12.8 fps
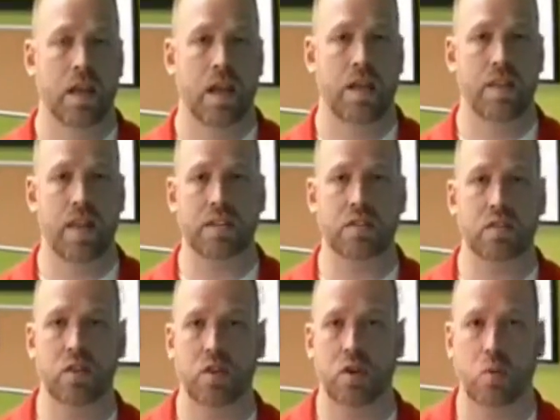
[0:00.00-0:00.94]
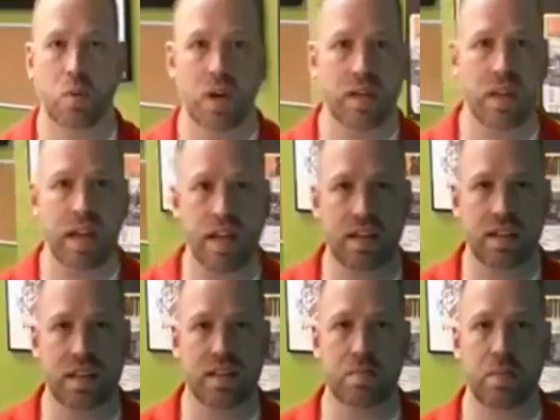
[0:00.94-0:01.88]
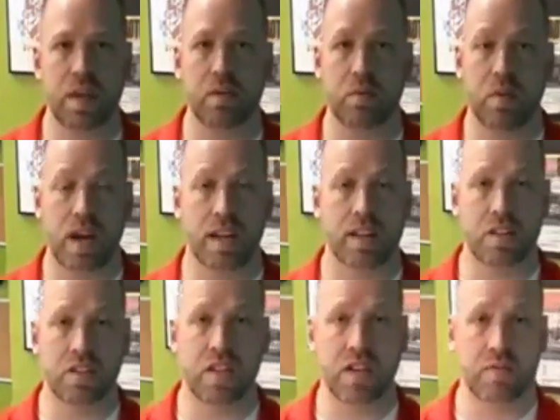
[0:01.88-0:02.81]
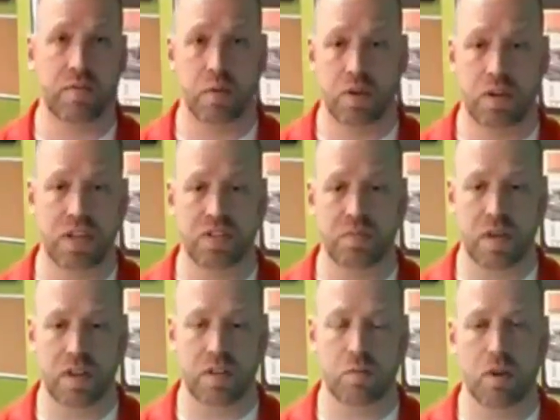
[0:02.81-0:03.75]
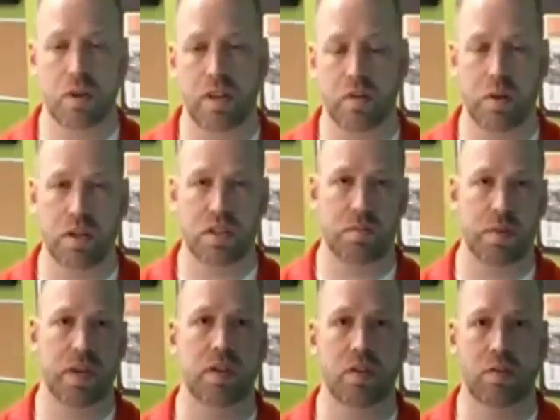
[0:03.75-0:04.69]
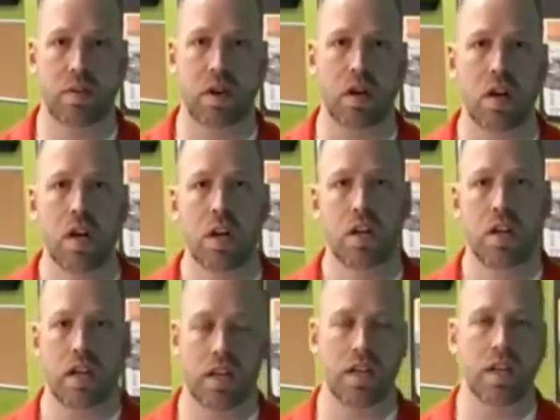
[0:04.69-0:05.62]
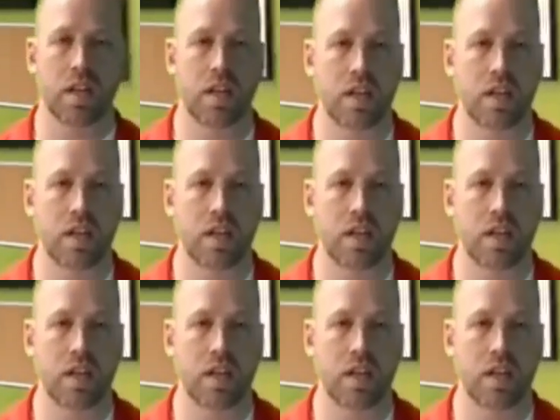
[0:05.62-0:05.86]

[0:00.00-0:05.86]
And that's, you know, what do they anticipate writing the check for each month? What do they want to spend overall? It